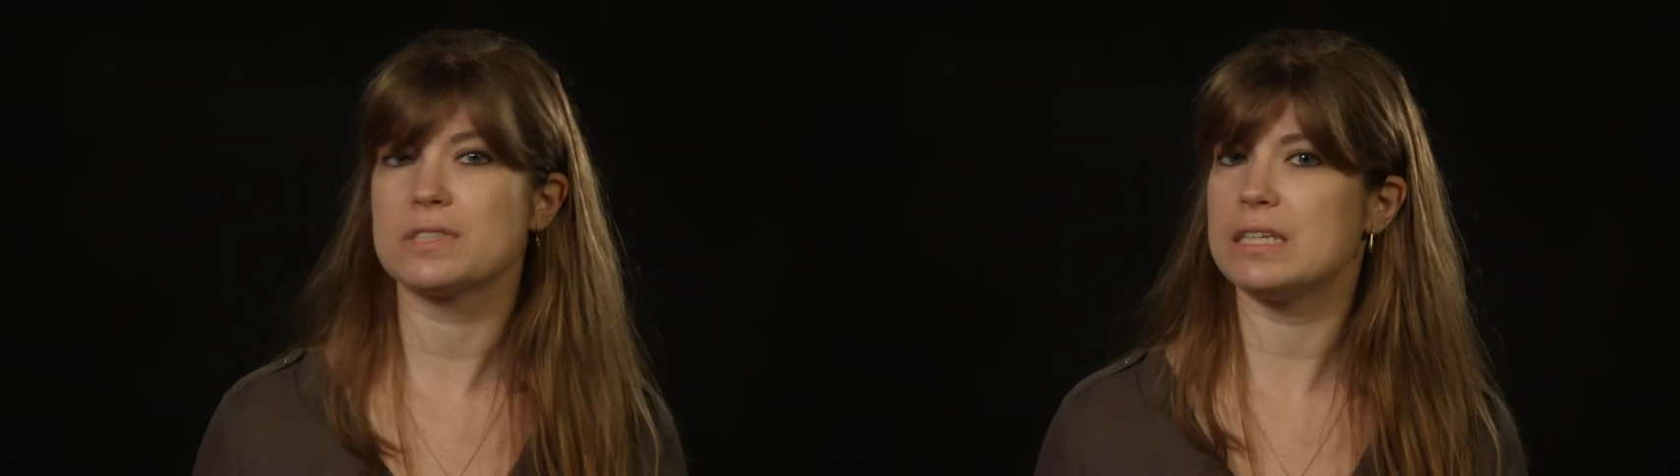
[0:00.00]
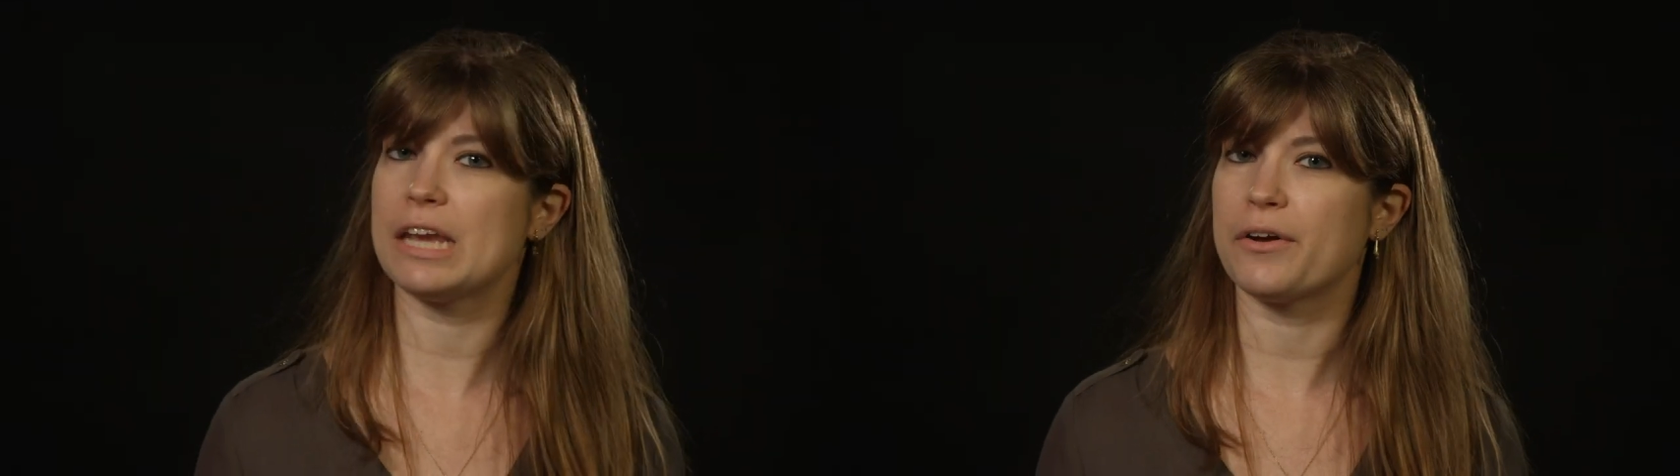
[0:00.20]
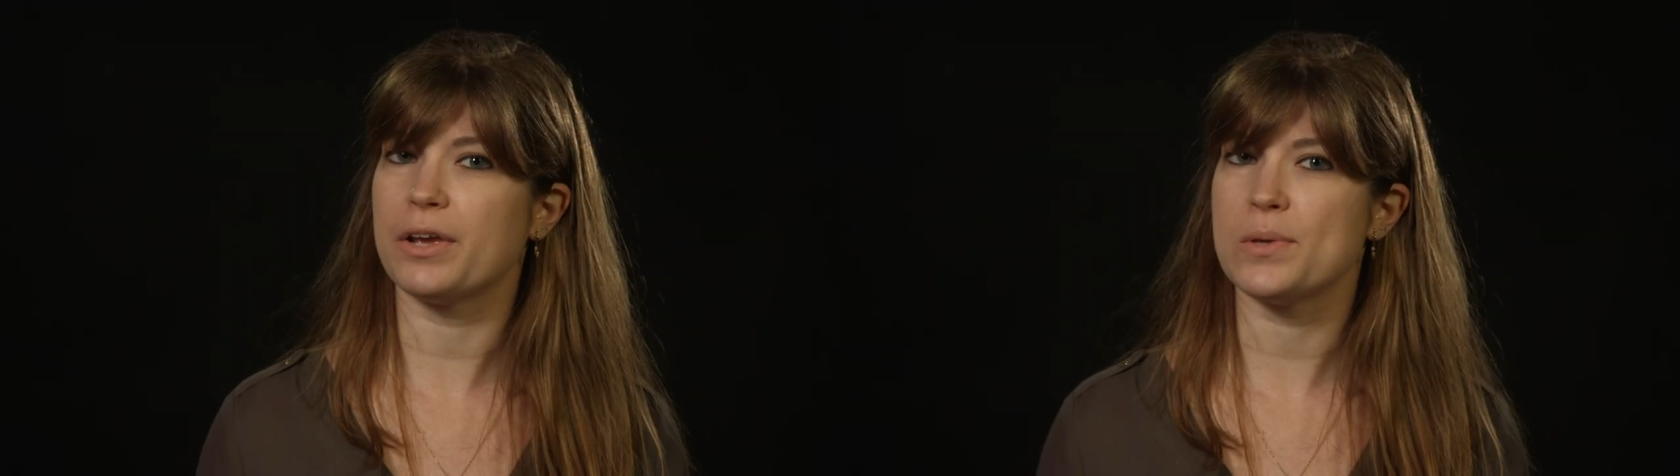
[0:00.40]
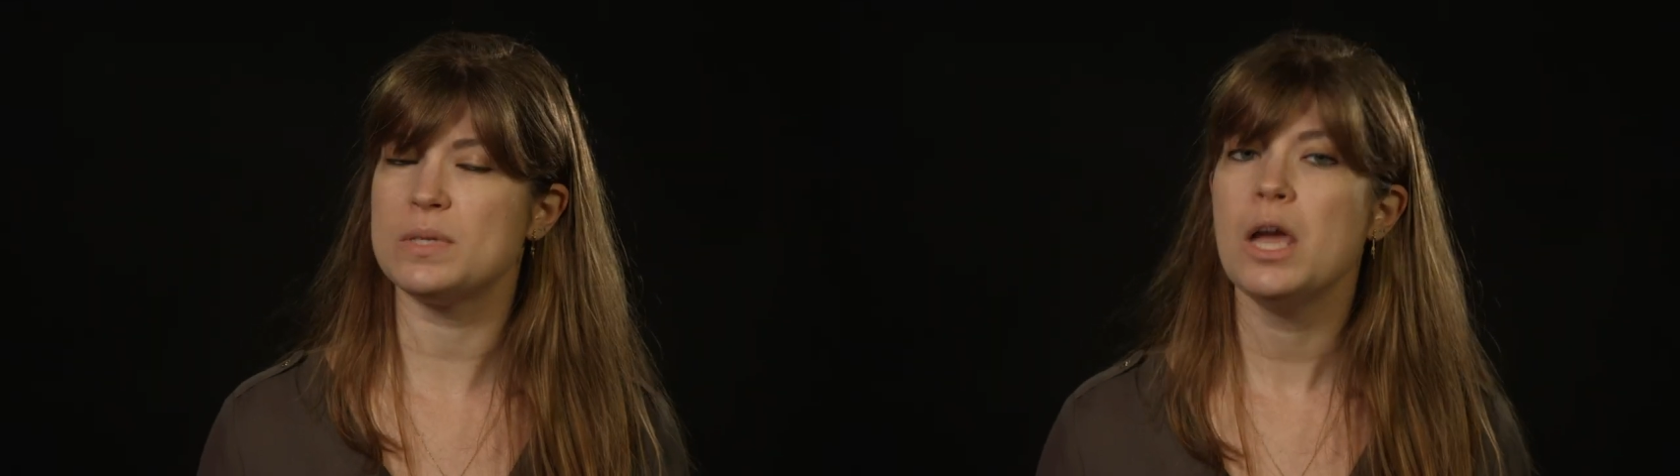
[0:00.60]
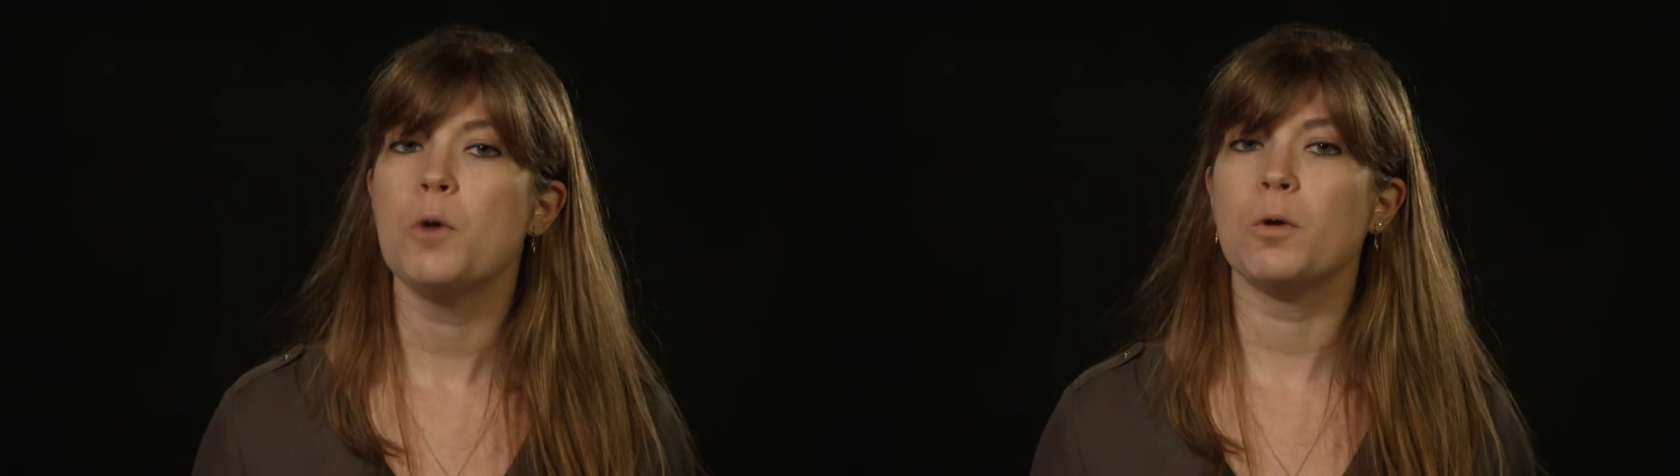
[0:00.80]
scenarios
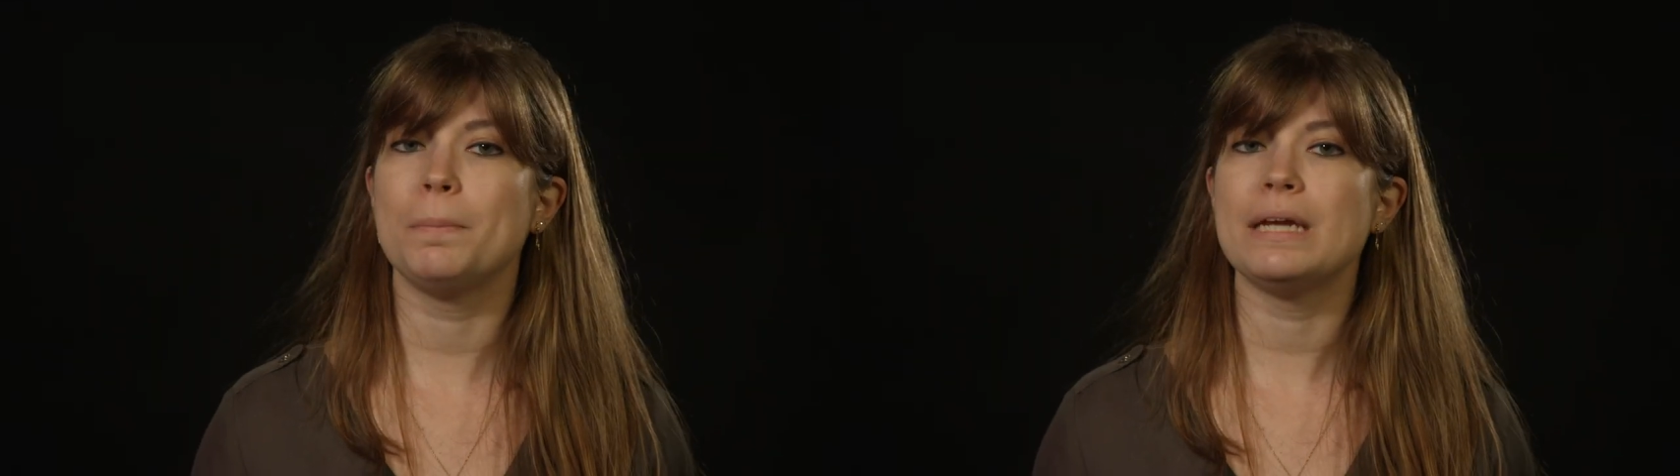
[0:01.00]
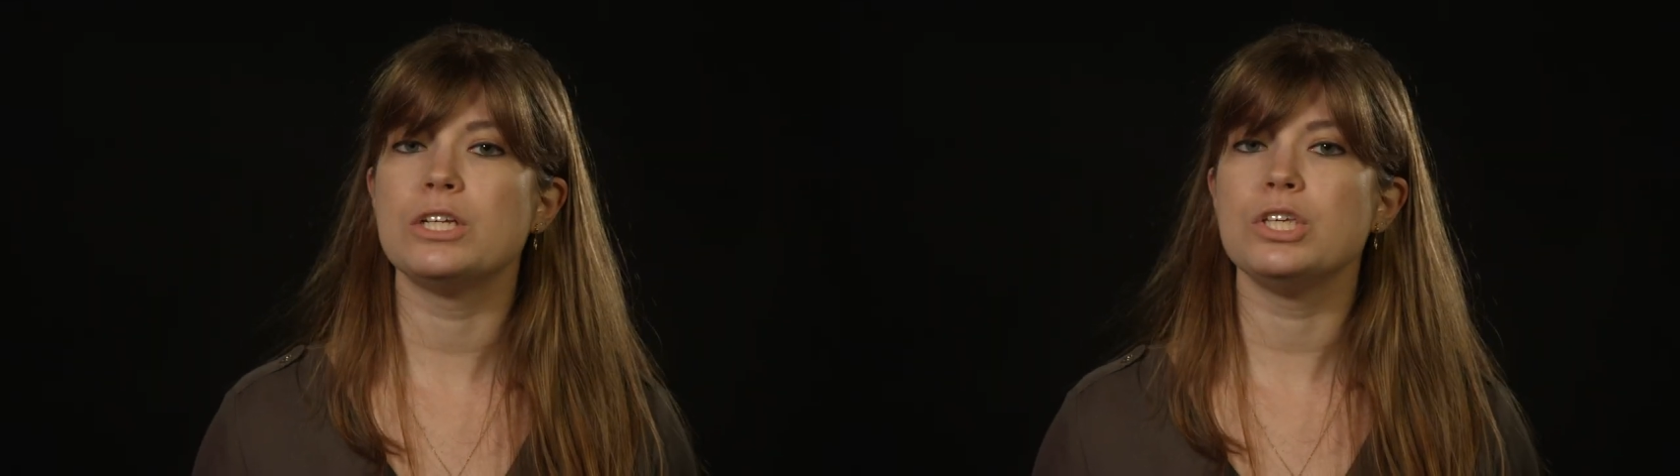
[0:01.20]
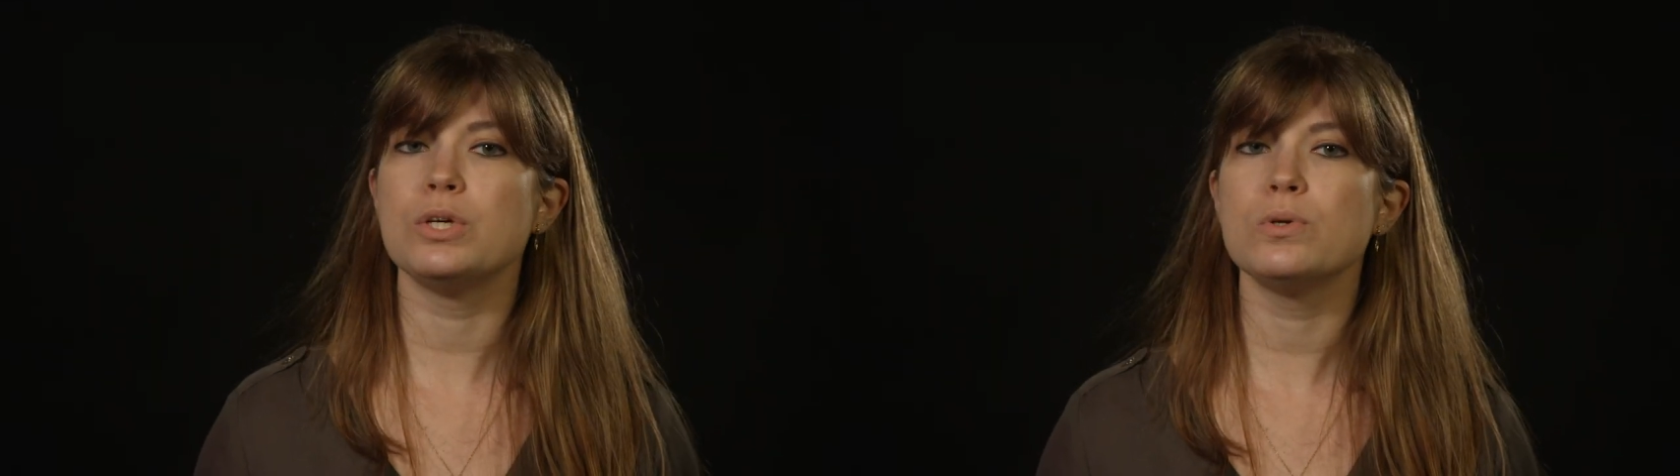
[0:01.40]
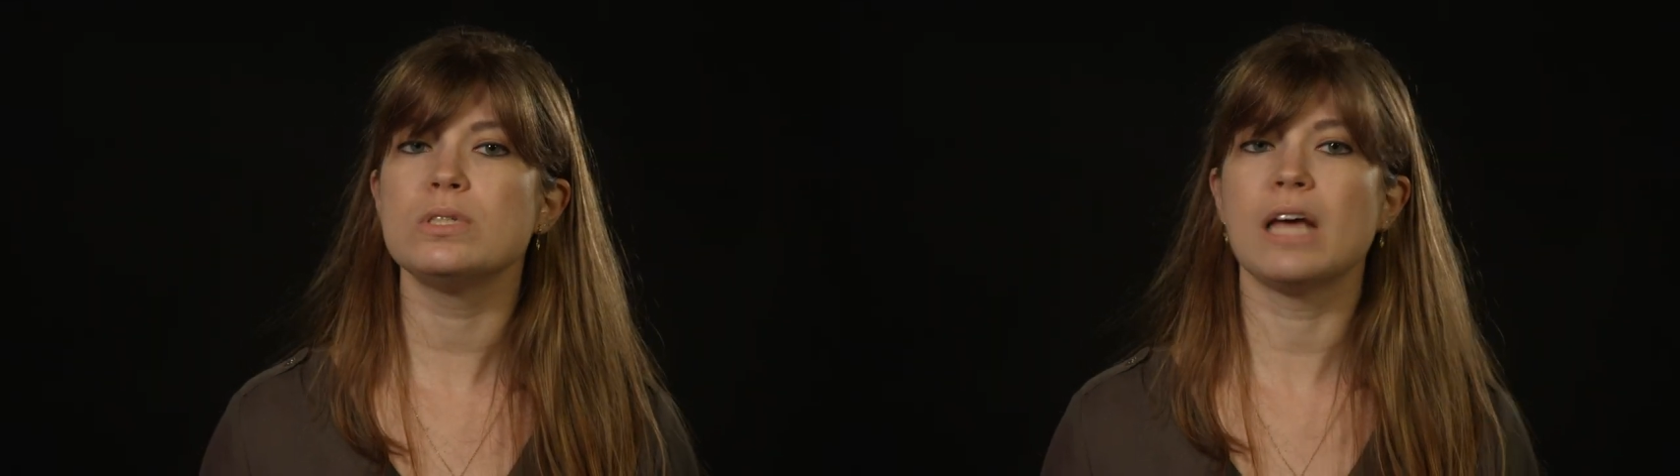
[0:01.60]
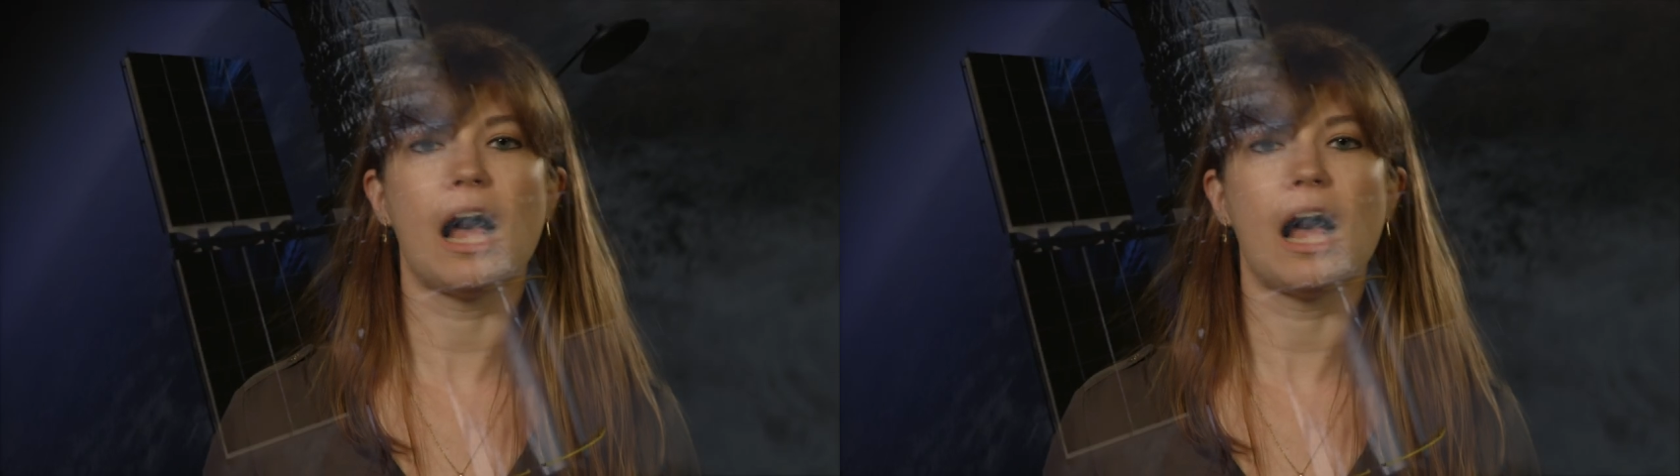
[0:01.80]
will be to use the